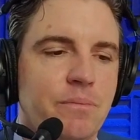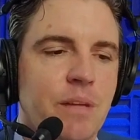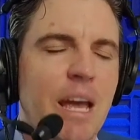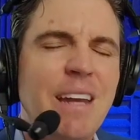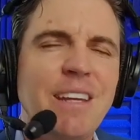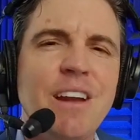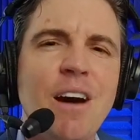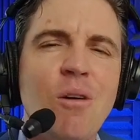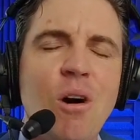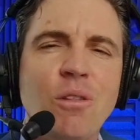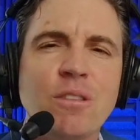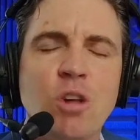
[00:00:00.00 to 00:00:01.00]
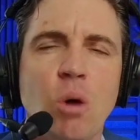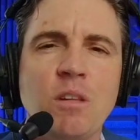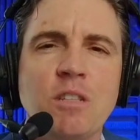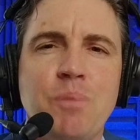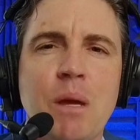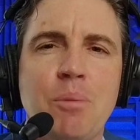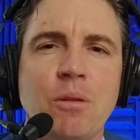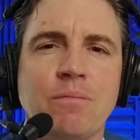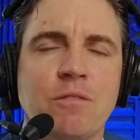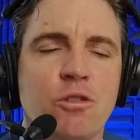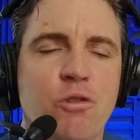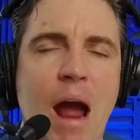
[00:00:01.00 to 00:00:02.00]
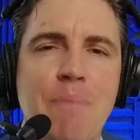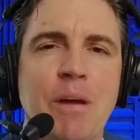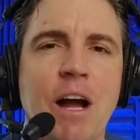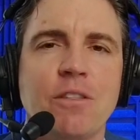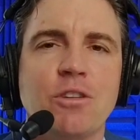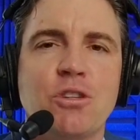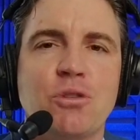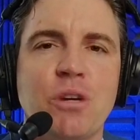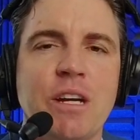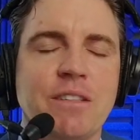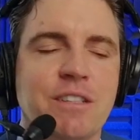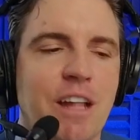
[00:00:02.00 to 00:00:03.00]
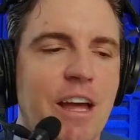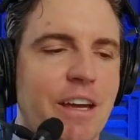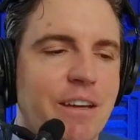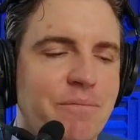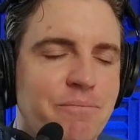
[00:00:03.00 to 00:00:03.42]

And you know, all those homeless people crapping on the streets, like